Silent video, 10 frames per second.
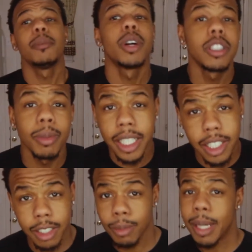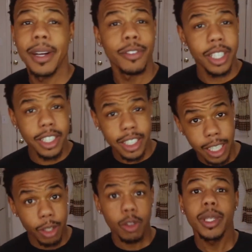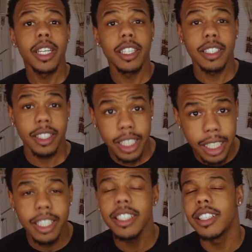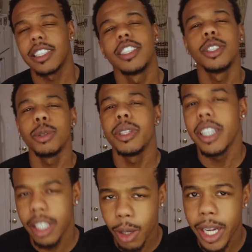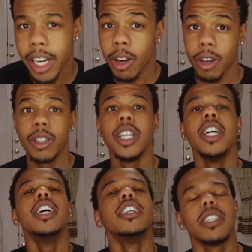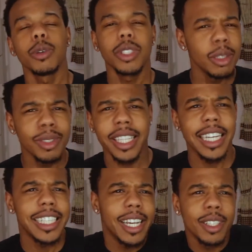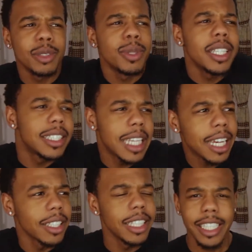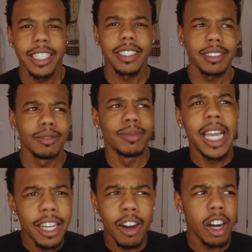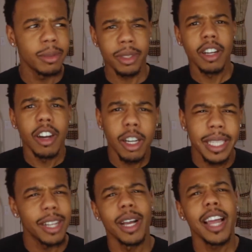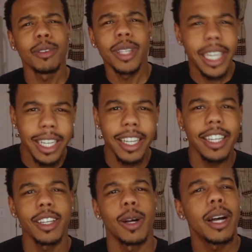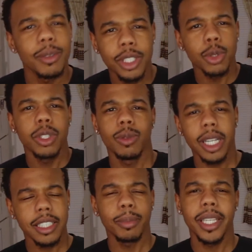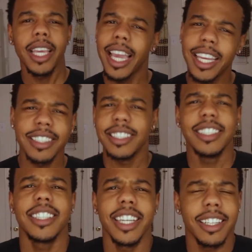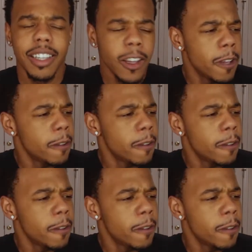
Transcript: got brought to my attention by my friend Cheryl because she doesn't do keto at all. So she was like, Darius, what exactly is net carbs or carbs? I don't, I don't get it. You know, I was doing the recipe and she said,